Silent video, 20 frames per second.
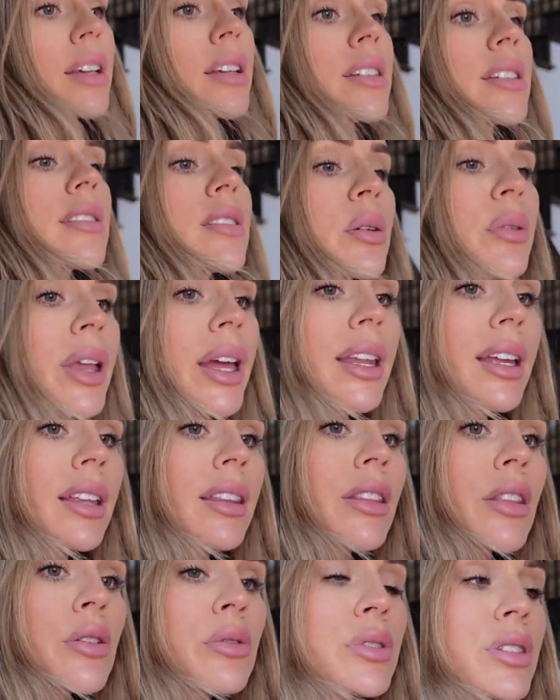So
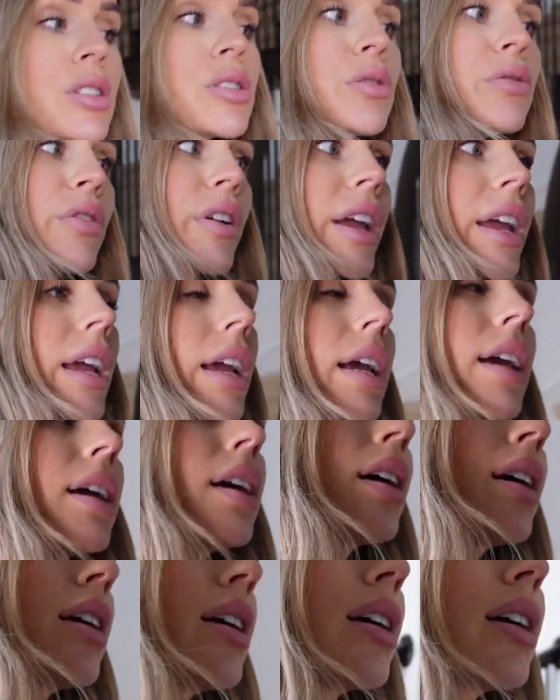getting those duvet
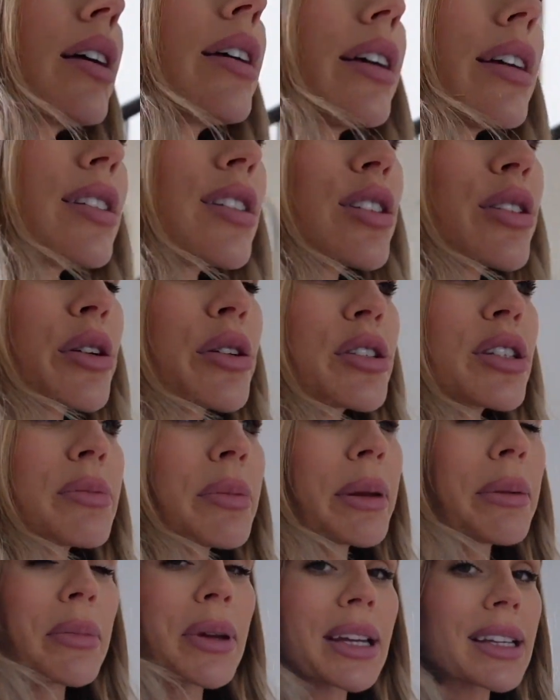inserts
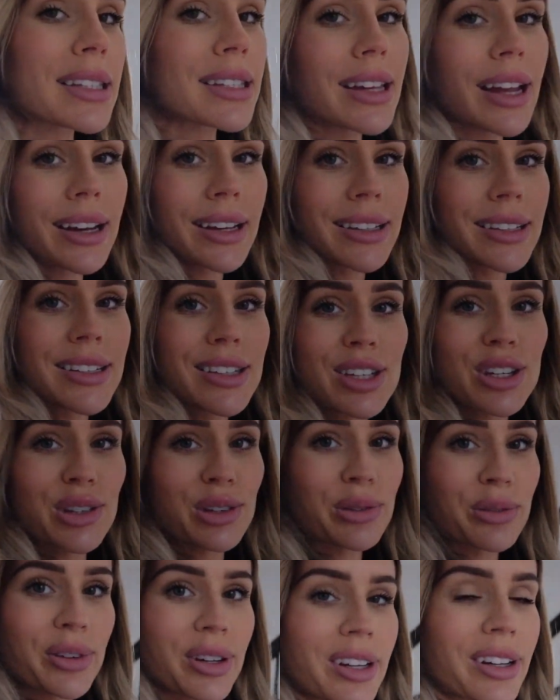made me excited
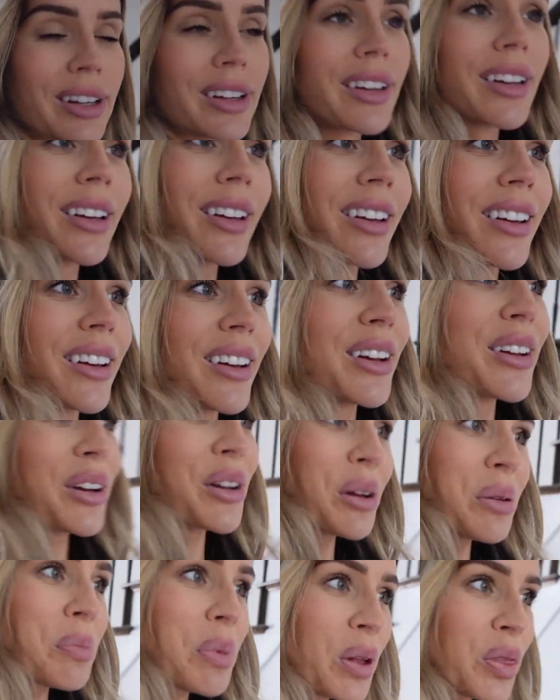to
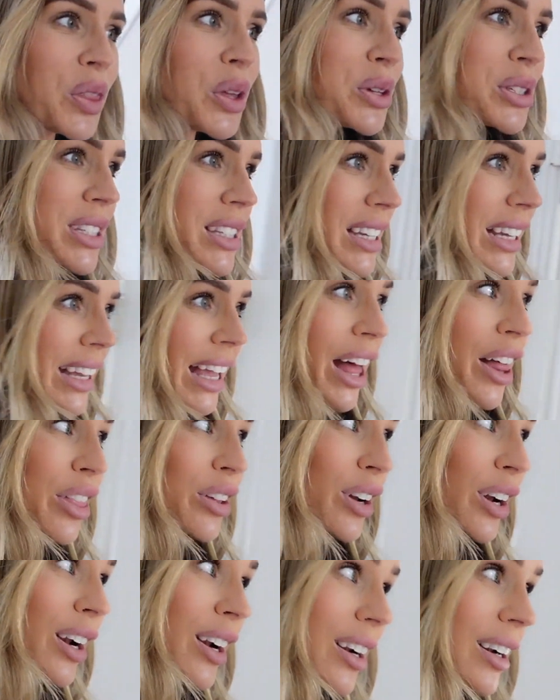put those together
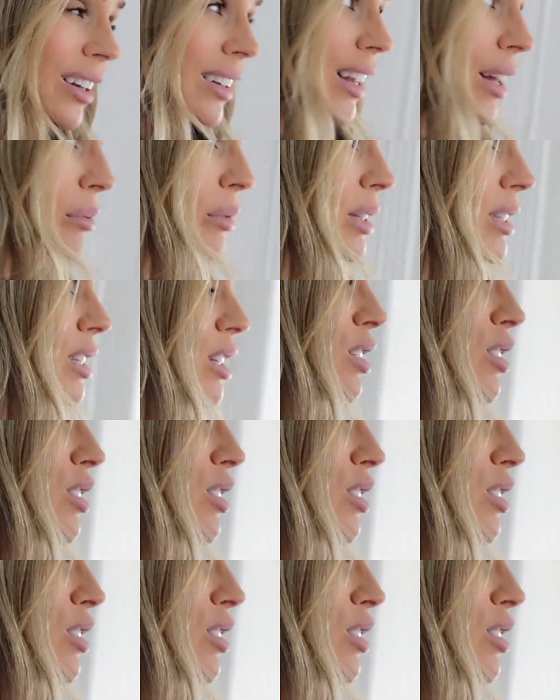and that means the